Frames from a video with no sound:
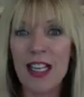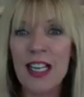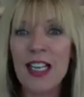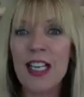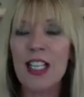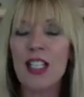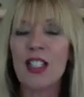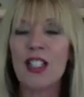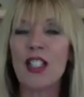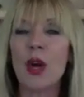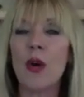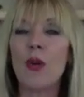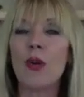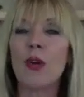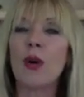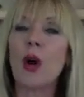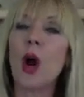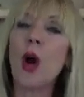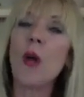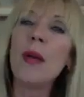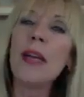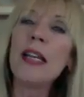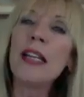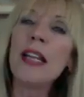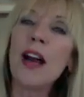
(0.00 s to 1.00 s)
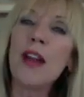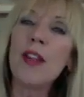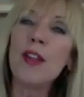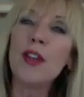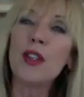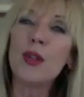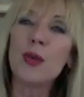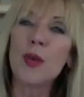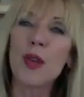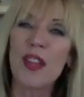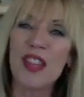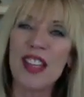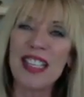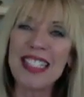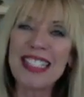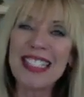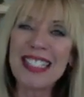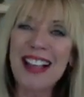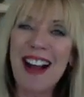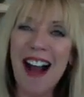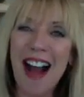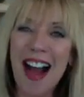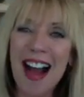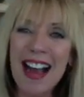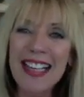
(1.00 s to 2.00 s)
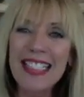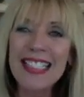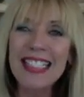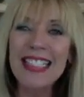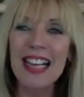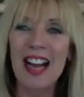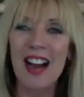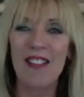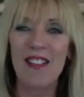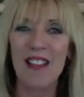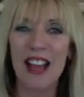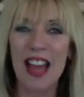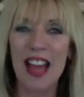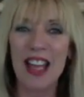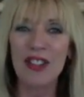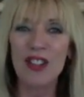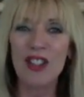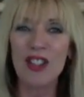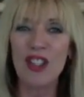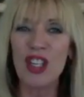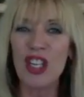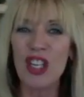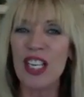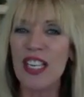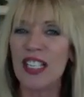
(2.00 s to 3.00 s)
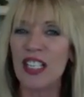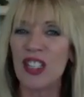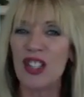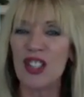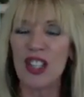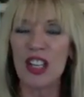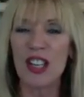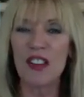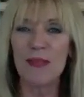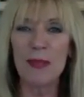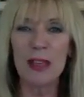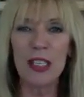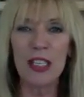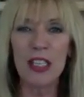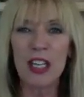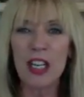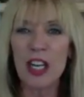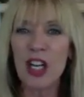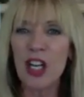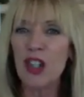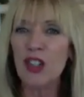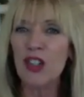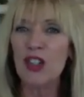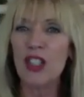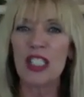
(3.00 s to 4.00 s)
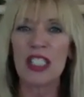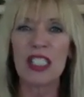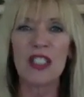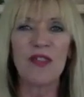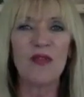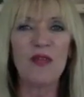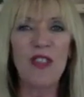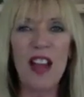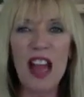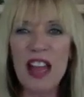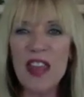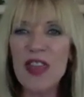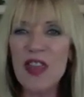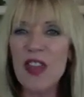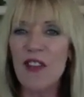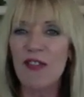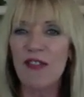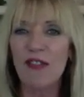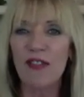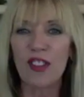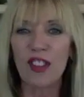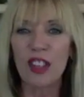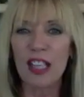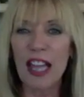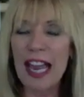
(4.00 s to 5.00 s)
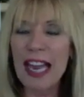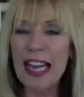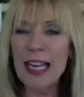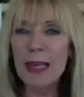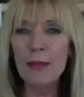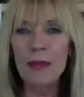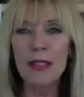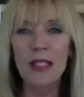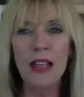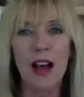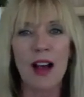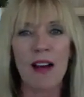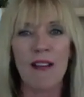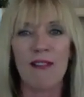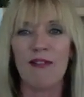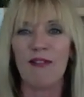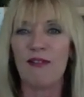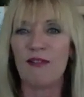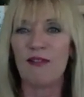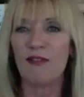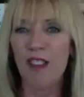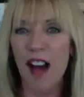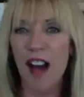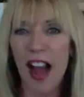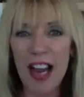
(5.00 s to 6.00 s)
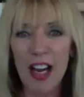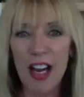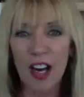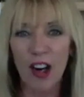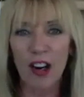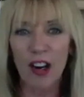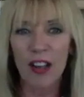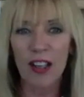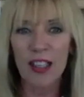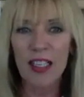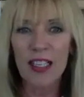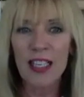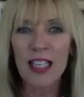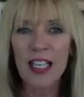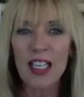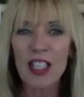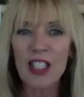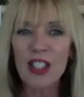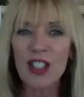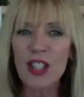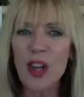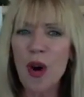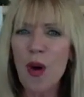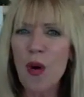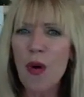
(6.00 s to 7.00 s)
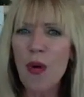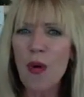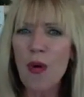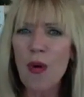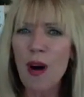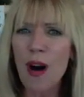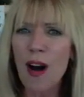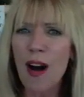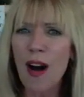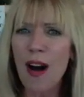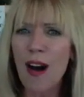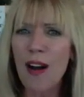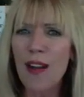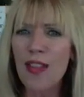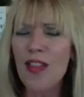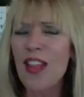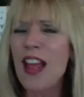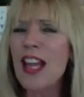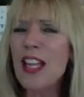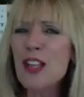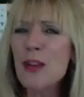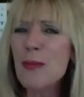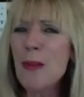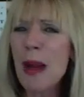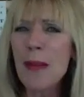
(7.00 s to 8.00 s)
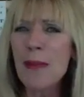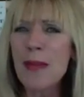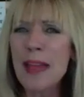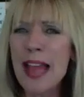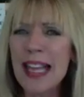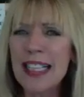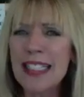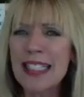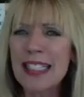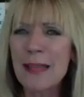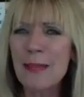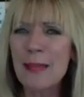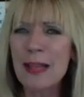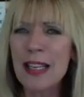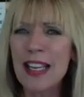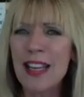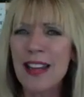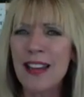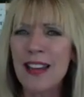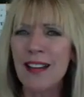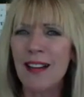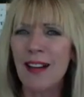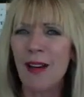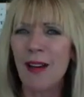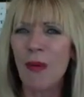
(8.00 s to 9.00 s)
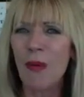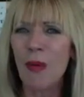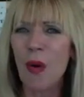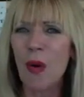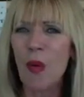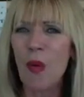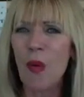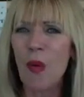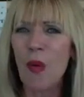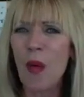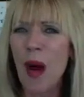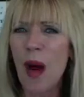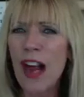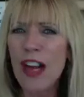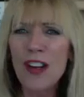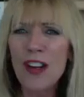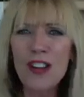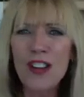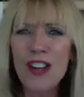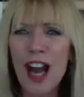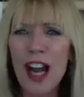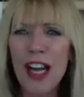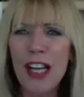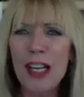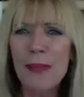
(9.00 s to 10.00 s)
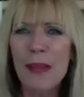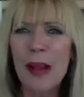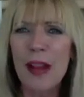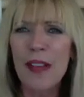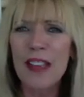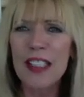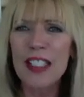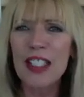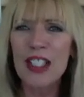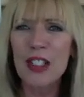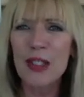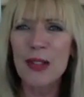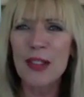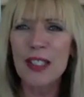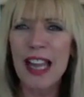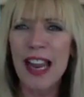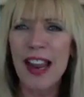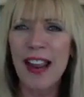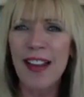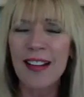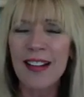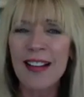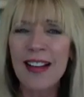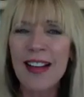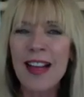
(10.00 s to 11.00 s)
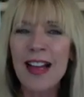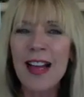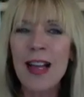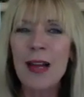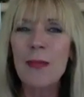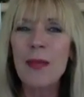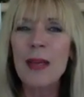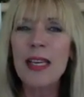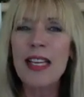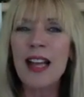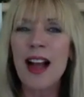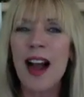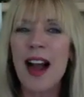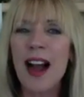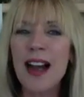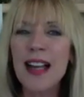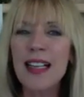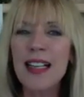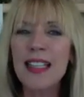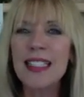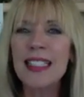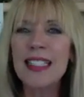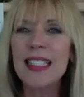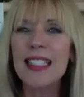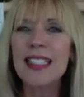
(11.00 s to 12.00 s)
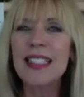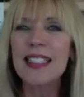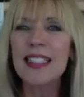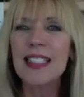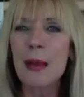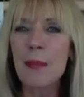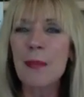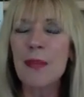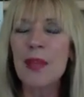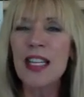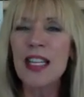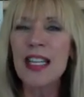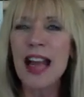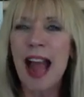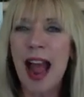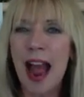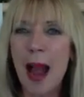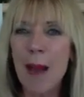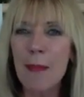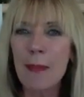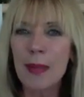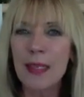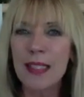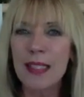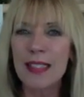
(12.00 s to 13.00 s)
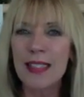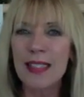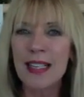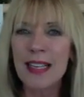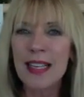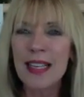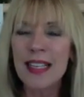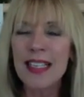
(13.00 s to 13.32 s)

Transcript: So growing others with this kind of energy and achievement just fed the flames of fire. So then you might be asking me, well, why are you talking about this, Suzanne? Because something happened.